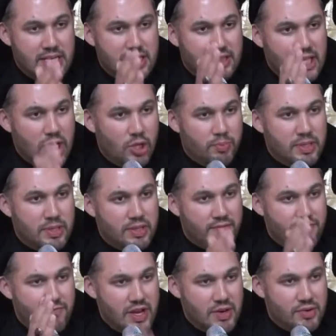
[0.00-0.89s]
they'll be the
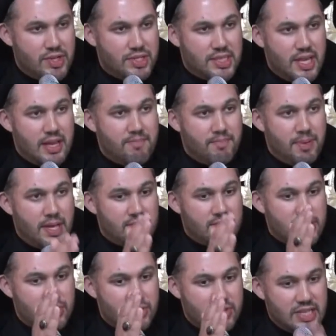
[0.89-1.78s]
very same
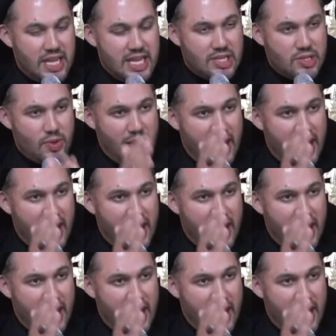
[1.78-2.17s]
person to take you